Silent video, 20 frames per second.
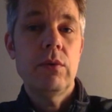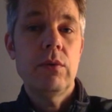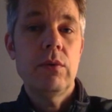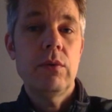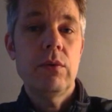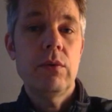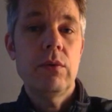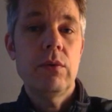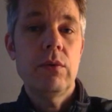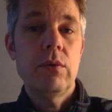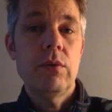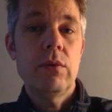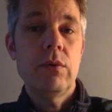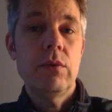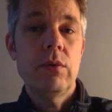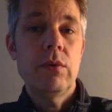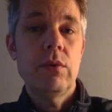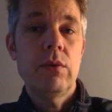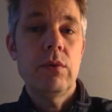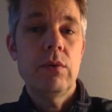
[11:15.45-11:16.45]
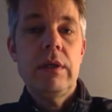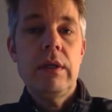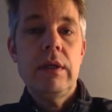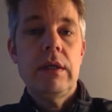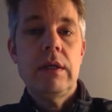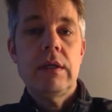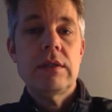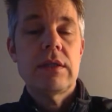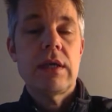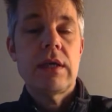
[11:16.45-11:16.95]
Human
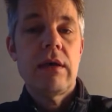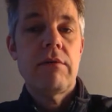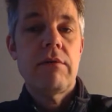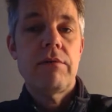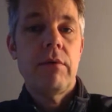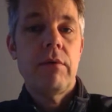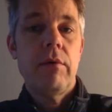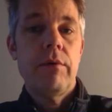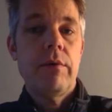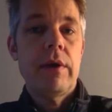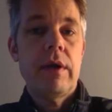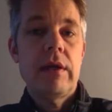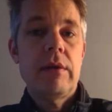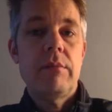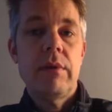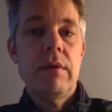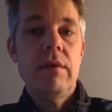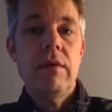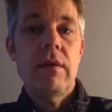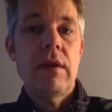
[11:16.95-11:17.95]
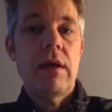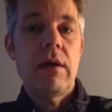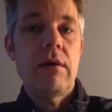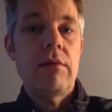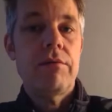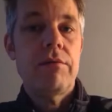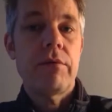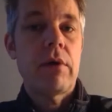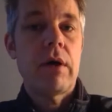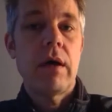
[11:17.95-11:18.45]
beings have already been
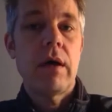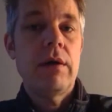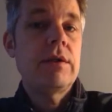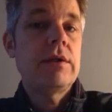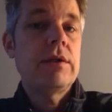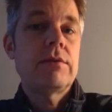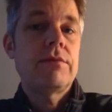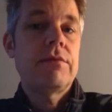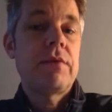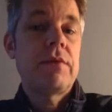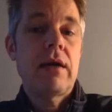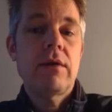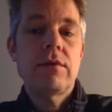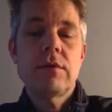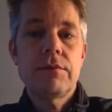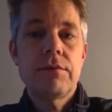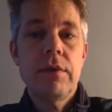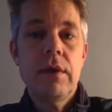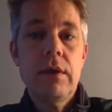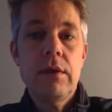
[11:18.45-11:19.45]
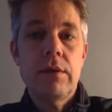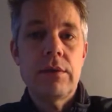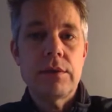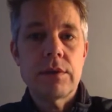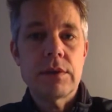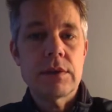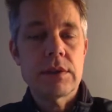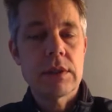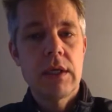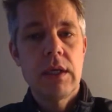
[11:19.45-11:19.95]
there for hundreds of thousands of
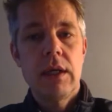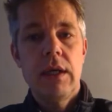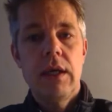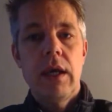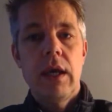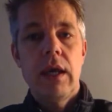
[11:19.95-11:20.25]
years.